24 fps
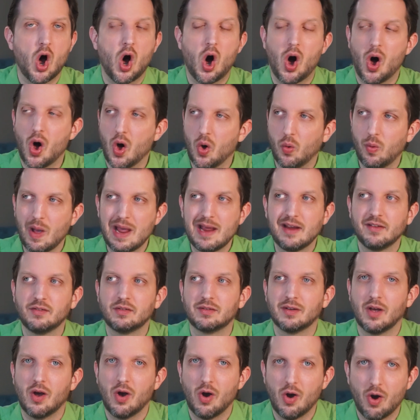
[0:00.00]

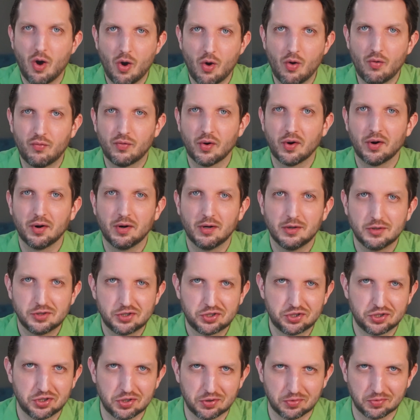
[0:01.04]
always
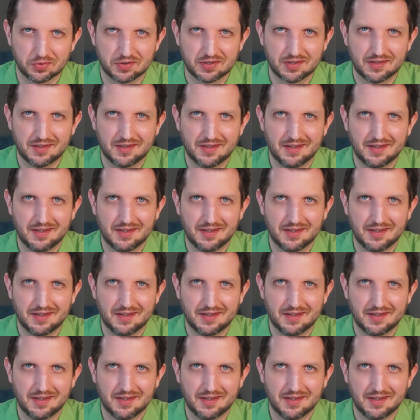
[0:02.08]
overshoot.